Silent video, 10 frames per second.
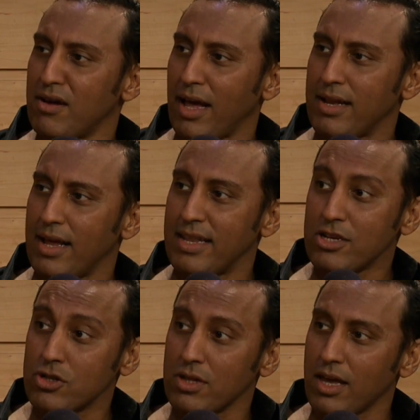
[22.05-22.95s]
And
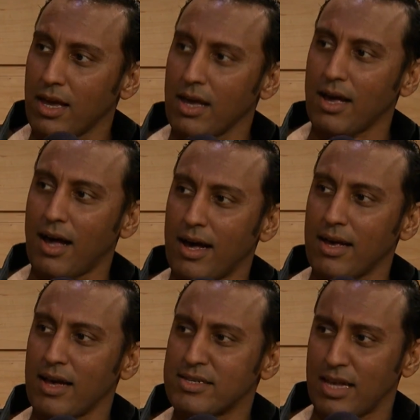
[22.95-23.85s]
initially,
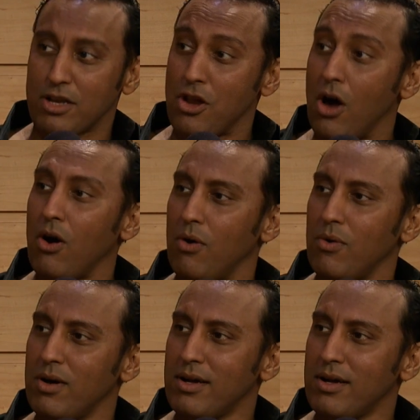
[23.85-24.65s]
I said no,